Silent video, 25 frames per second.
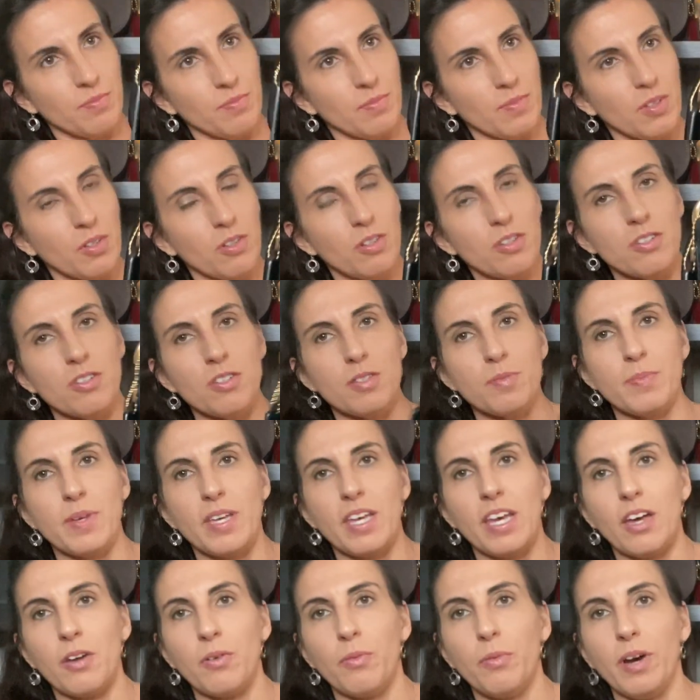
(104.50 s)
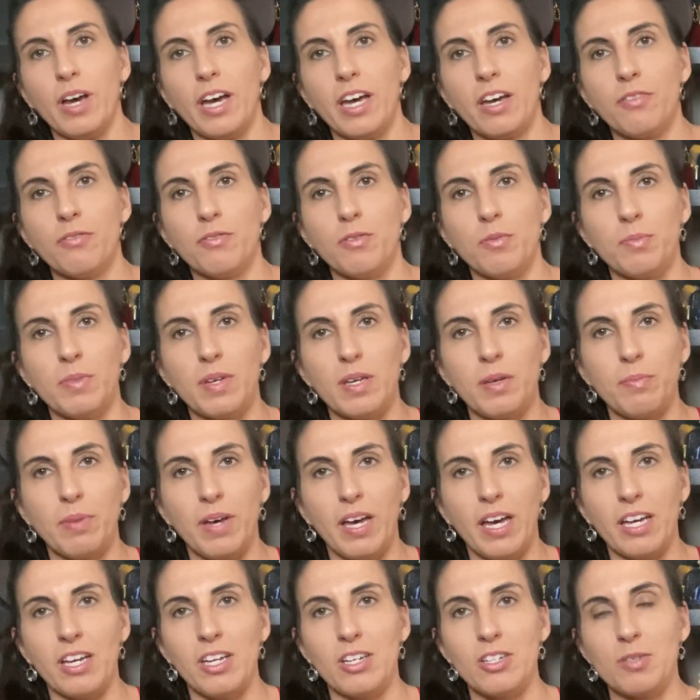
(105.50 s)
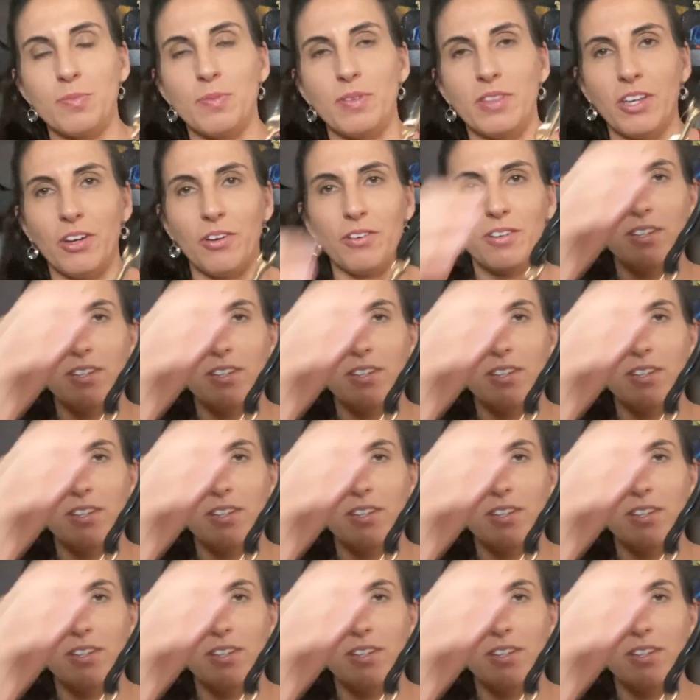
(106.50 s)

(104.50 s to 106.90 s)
Could just be out of whack from being packaged, but there it